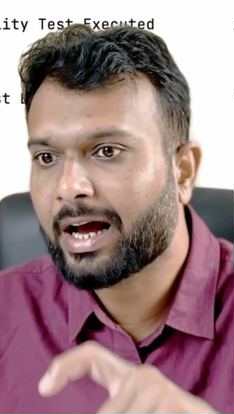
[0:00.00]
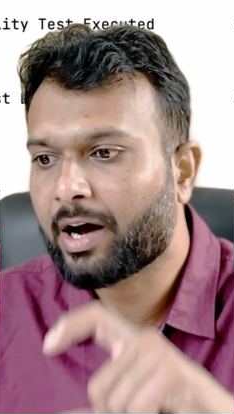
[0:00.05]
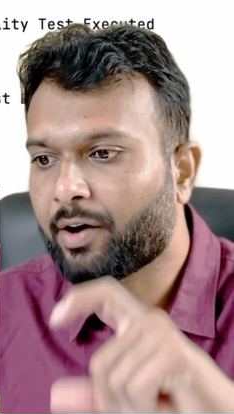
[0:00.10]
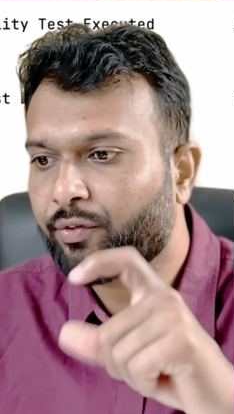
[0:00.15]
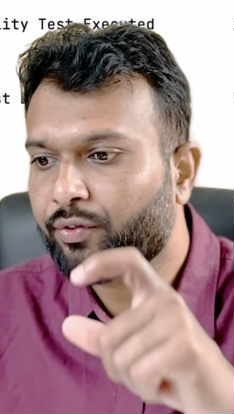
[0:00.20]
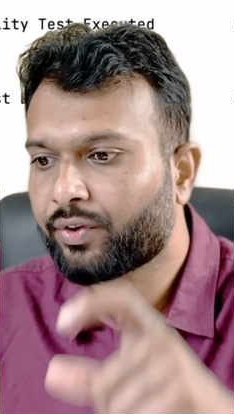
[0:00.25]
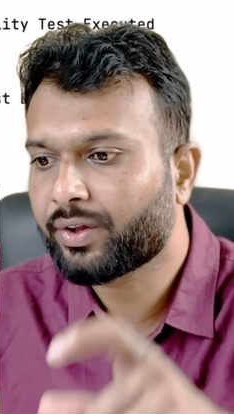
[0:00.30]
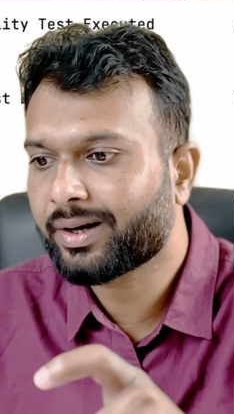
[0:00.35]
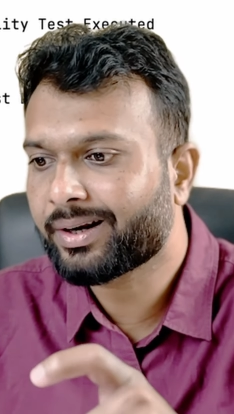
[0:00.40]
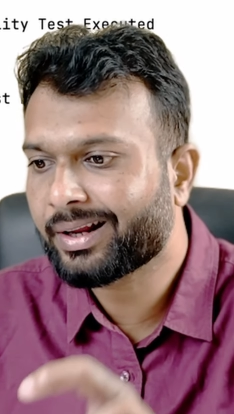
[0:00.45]

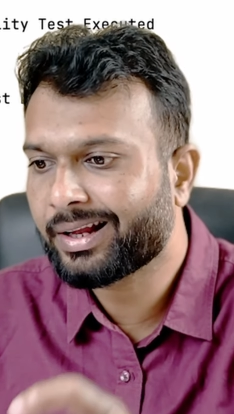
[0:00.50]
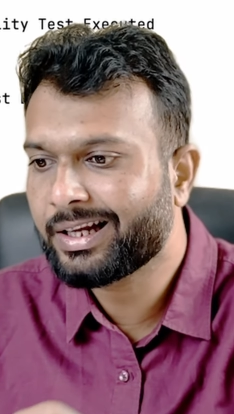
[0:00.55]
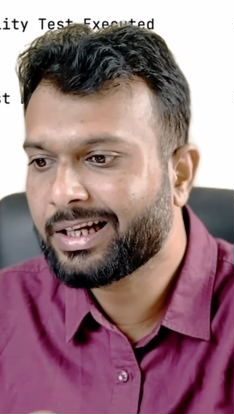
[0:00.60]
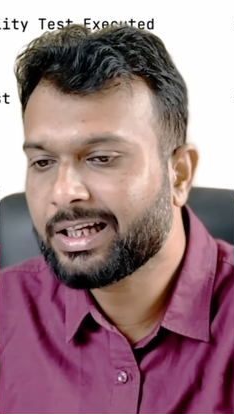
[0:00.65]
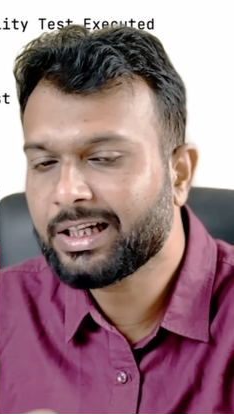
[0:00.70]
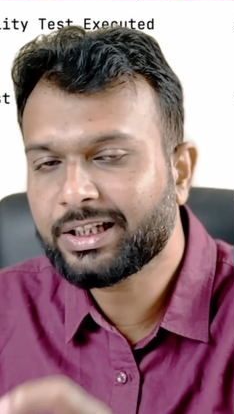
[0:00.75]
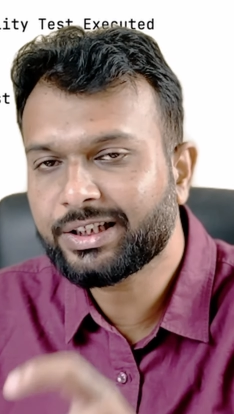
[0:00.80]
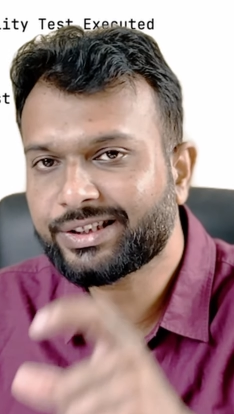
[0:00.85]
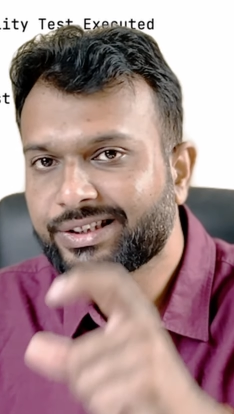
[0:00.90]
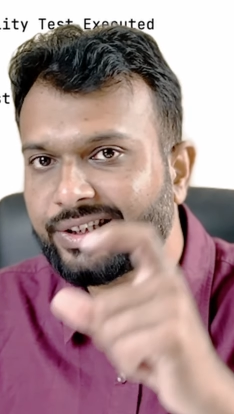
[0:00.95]
after
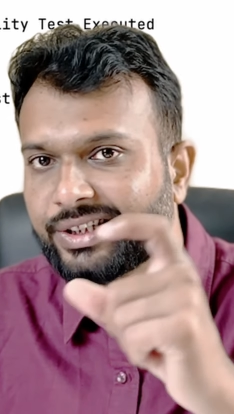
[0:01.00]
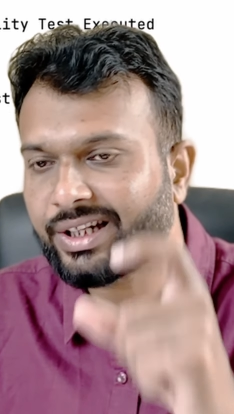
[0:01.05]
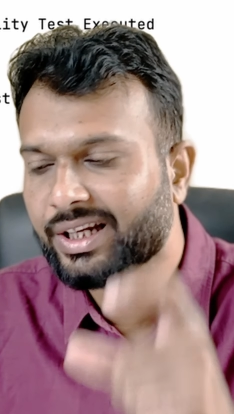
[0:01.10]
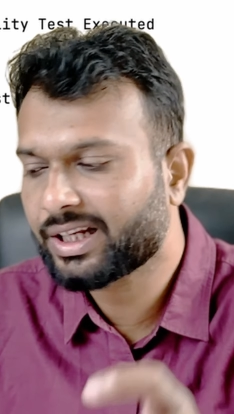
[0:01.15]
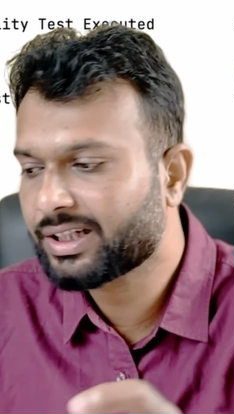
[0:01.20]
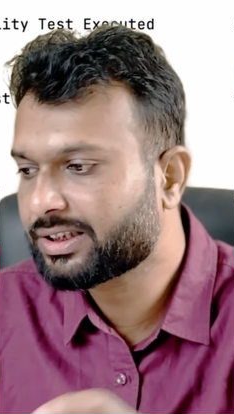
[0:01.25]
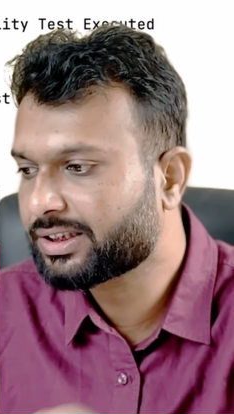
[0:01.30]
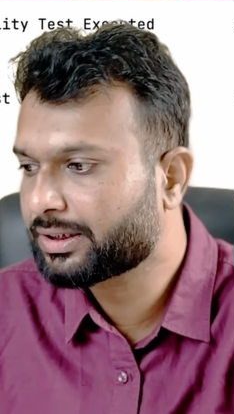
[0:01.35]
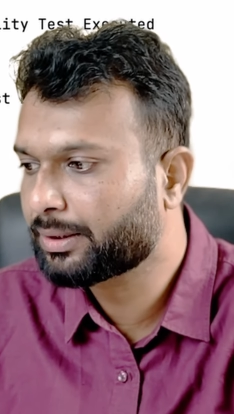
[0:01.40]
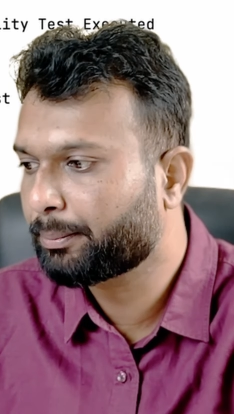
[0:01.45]
each
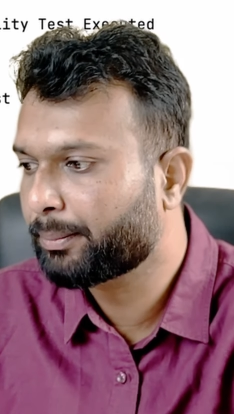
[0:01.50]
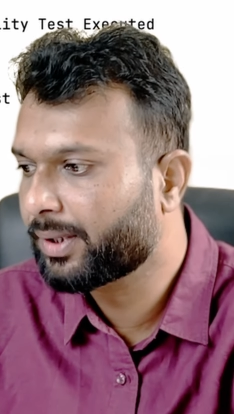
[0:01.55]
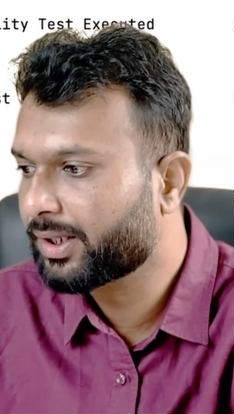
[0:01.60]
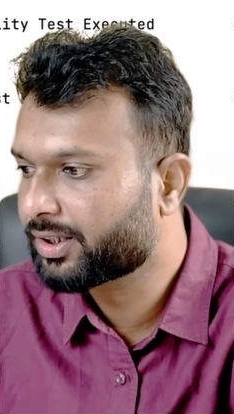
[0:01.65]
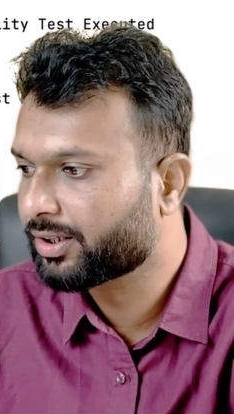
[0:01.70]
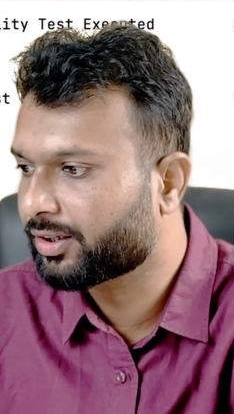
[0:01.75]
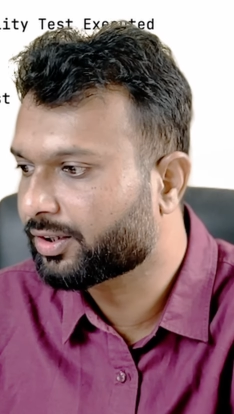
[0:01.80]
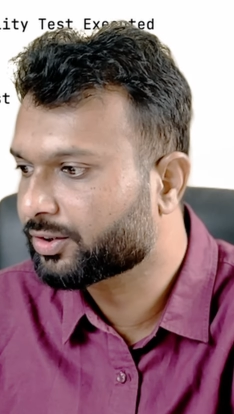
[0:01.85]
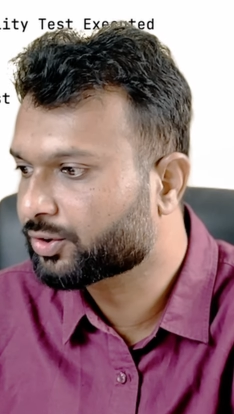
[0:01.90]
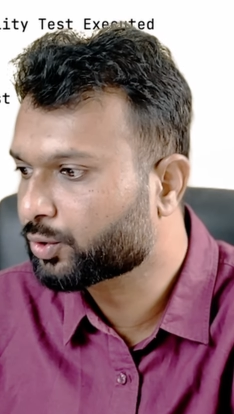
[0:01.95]
test method.